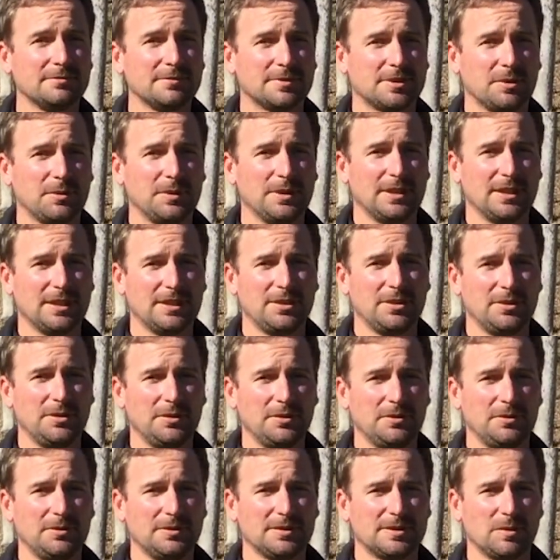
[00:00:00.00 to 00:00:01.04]
so we did
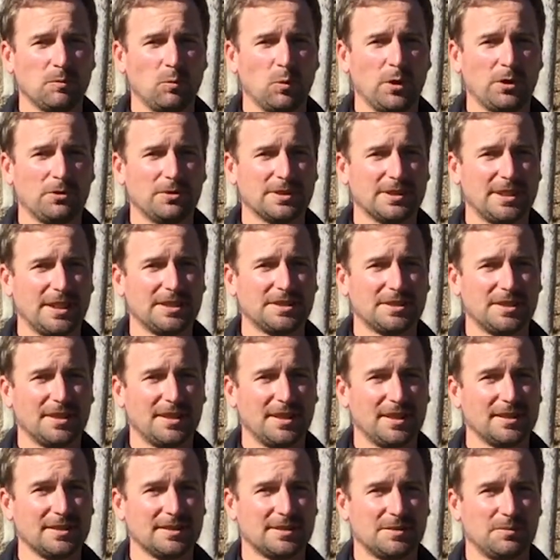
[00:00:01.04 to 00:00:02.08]
do some winterization
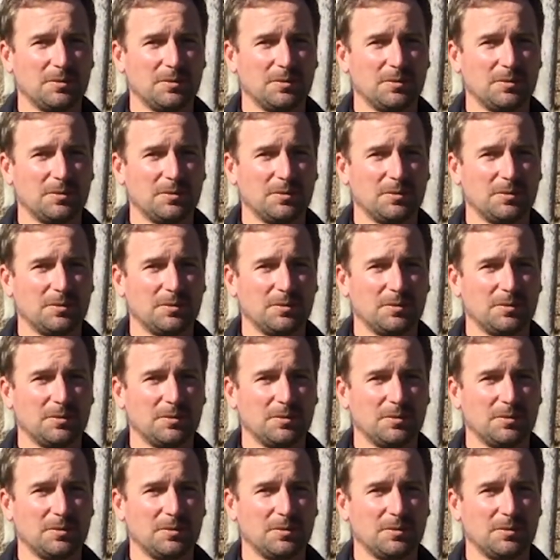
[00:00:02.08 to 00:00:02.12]
things.